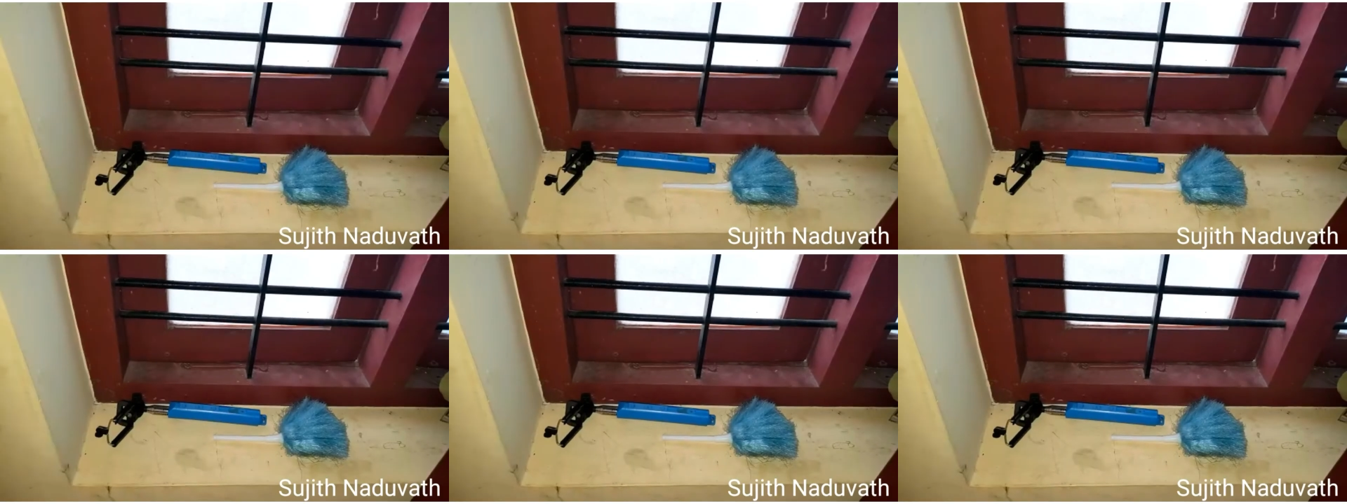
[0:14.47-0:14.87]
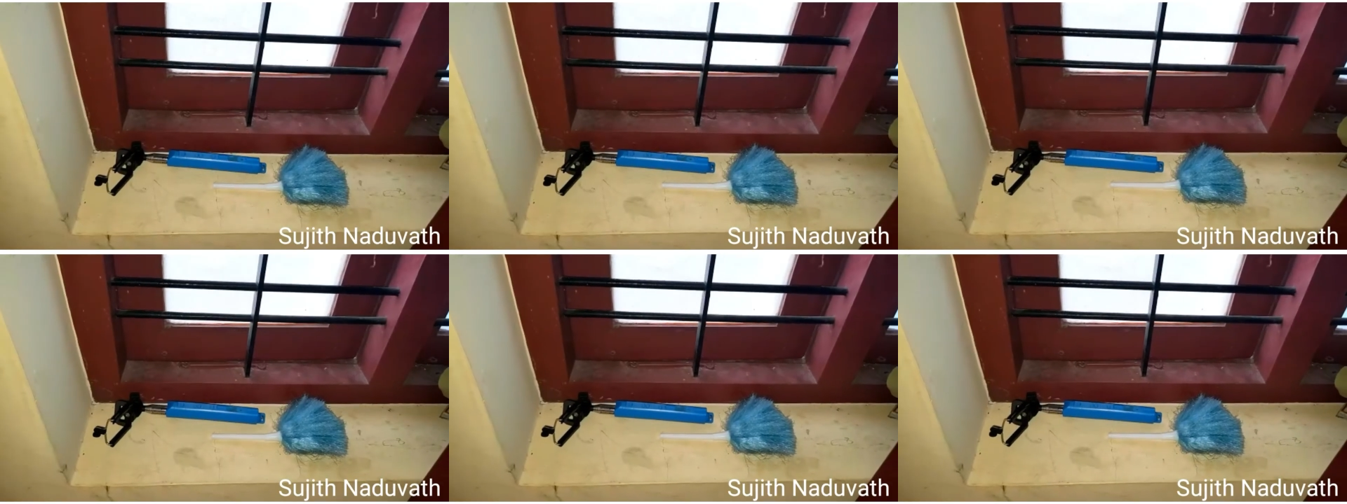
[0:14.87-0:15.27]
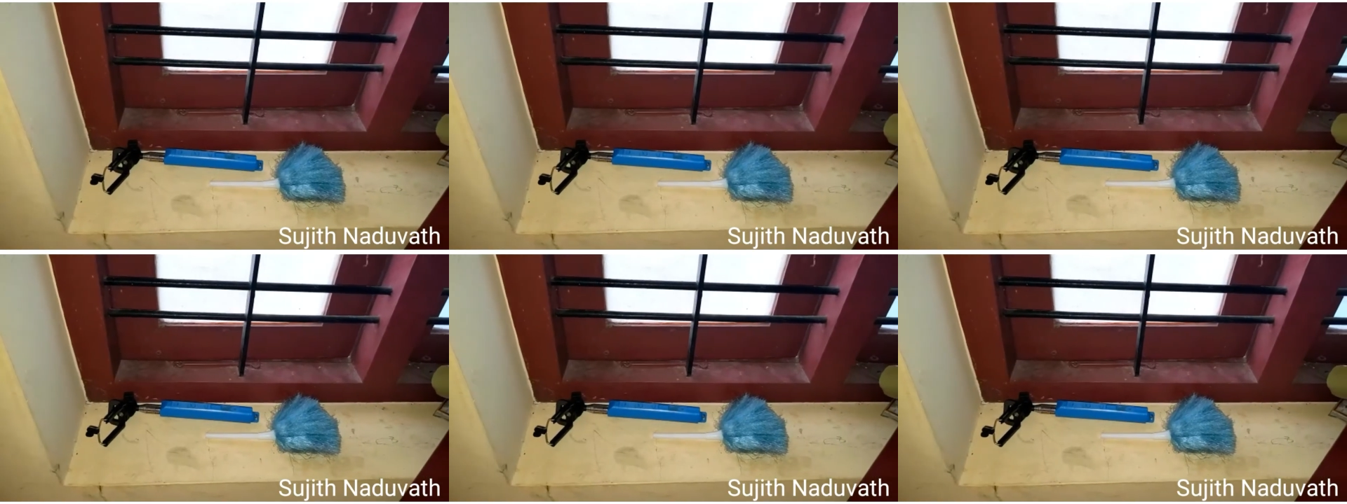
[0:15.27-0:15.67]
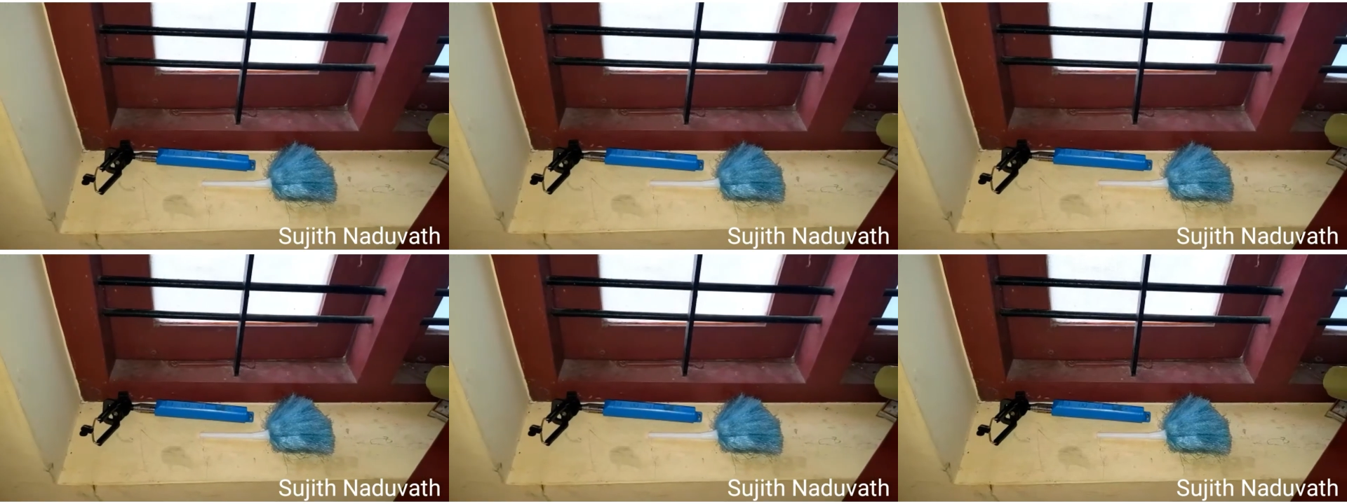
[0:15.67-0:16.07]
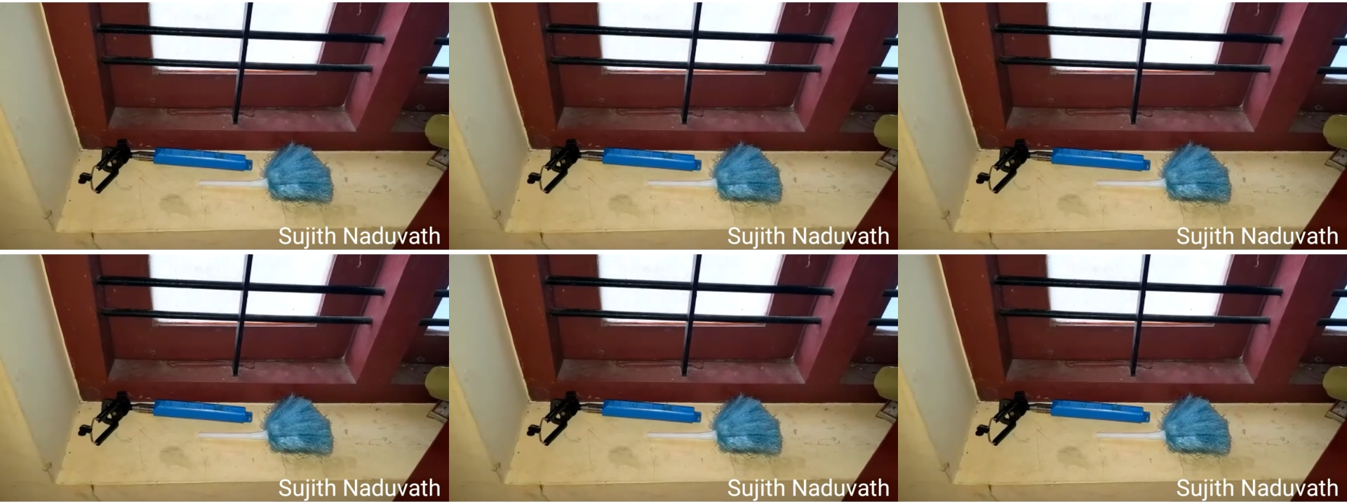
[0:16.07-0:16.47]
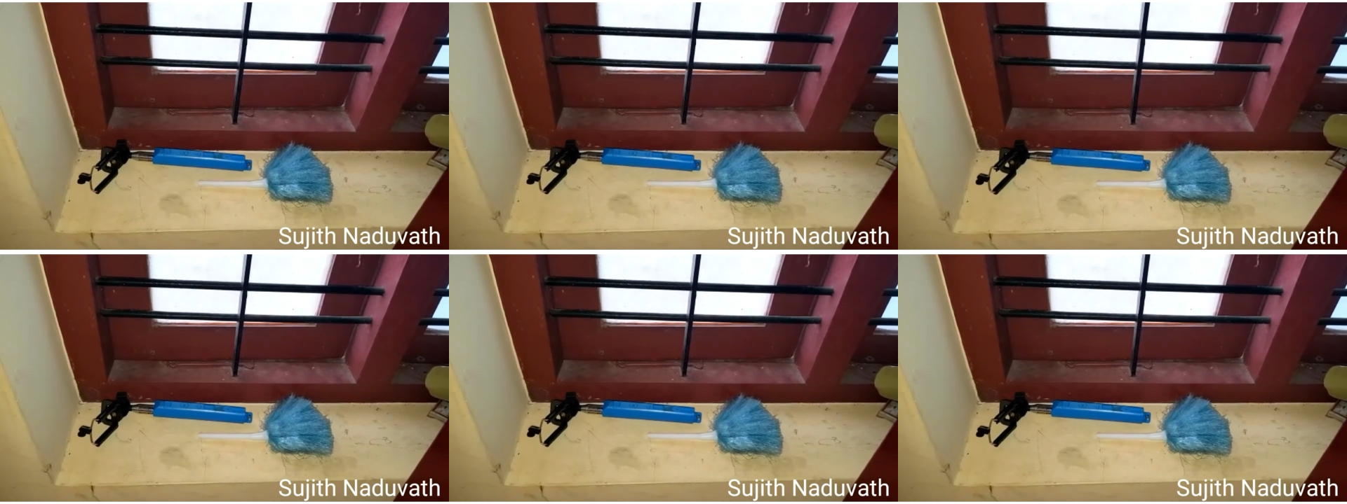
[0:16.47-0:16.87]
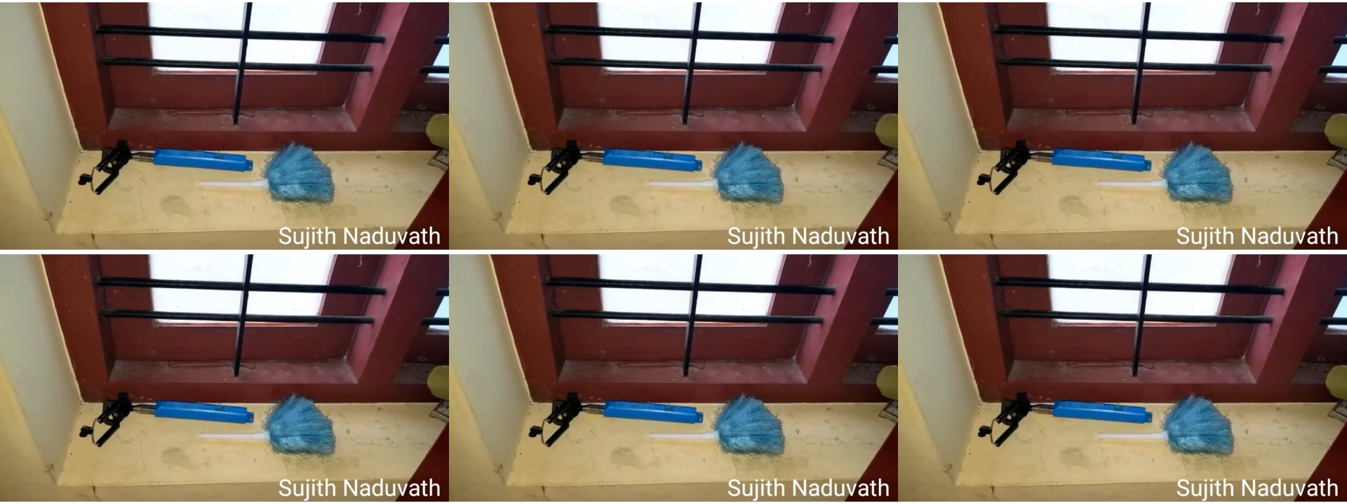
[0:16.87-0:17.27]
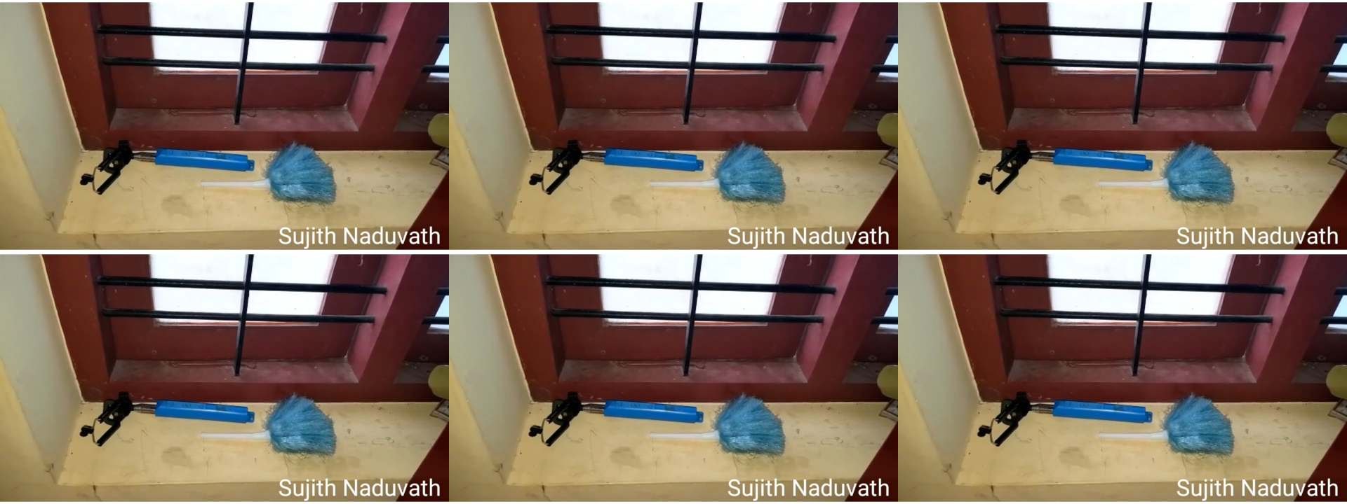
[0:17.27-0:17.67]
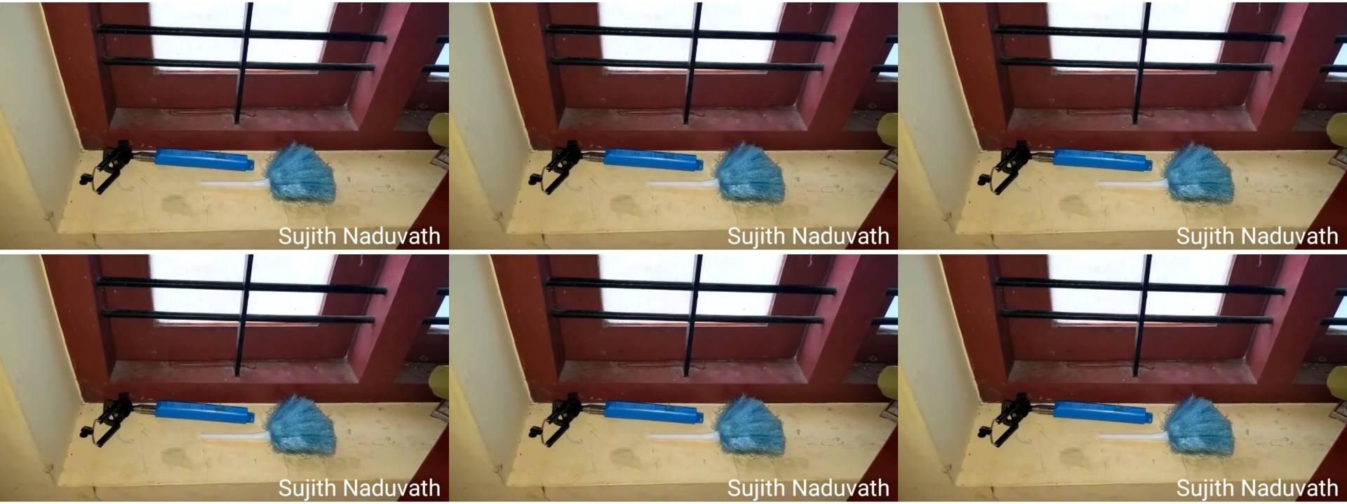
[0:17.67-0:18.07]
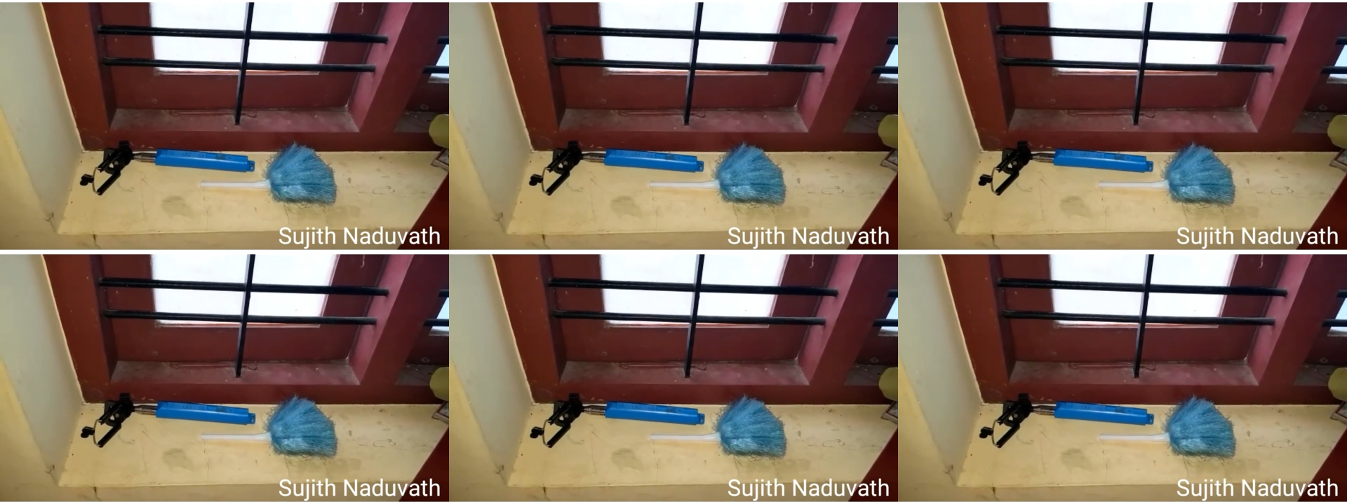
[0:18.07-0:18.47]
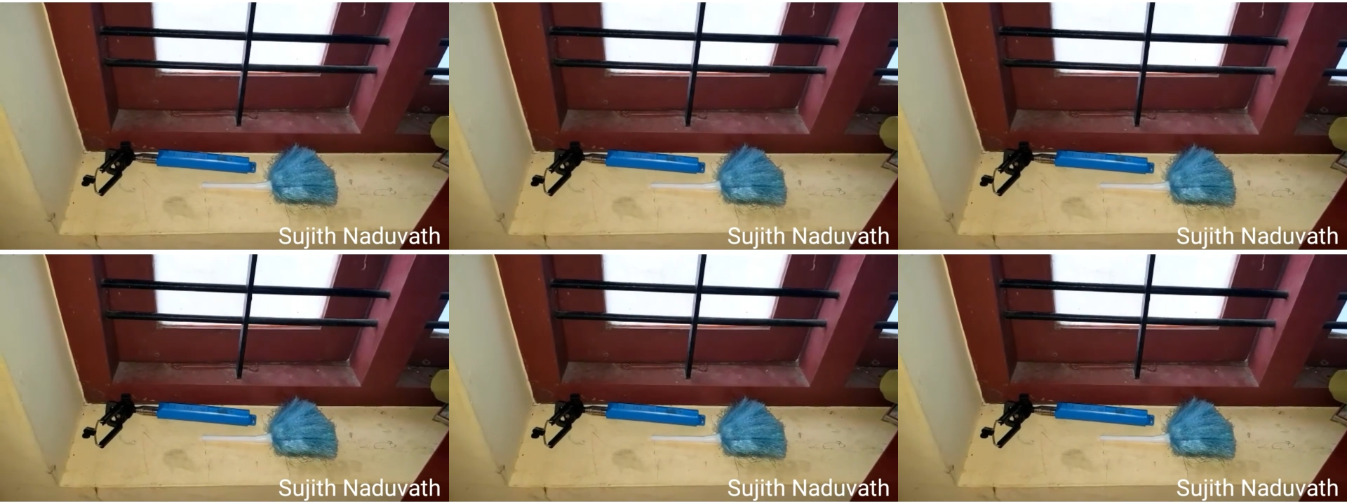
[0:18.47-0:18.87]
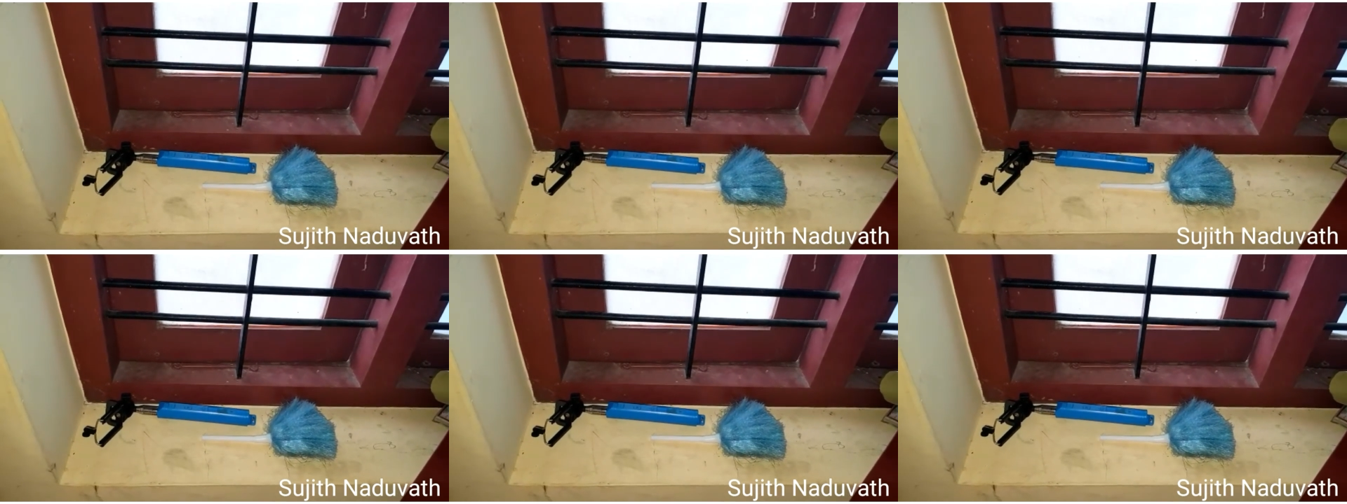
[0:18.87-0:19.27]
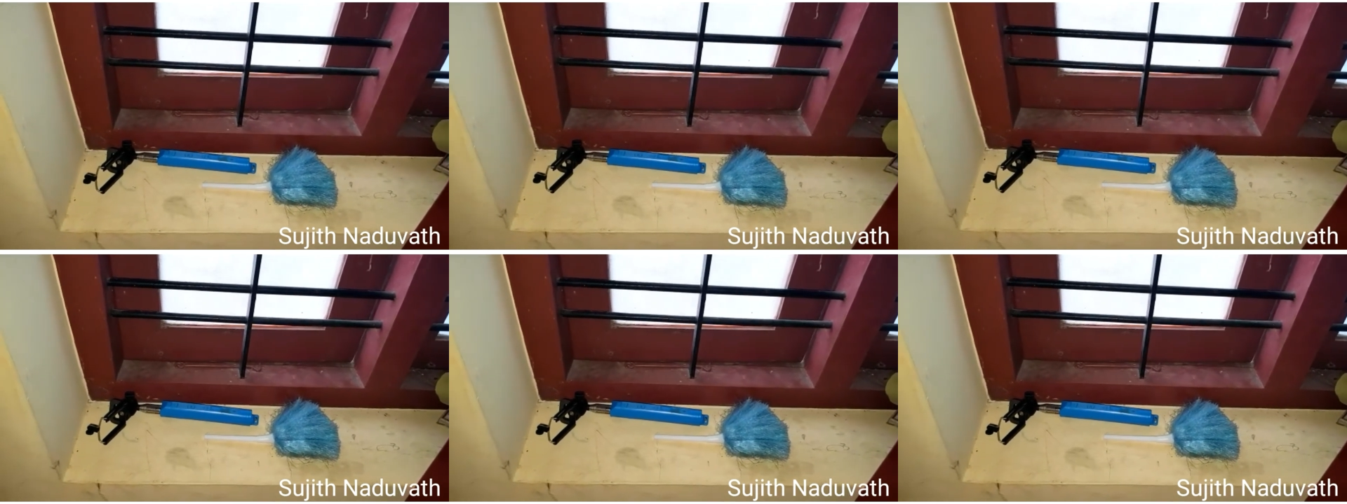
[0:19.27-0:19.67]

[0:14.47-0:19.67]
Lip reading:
Nobody's mouth can be seen.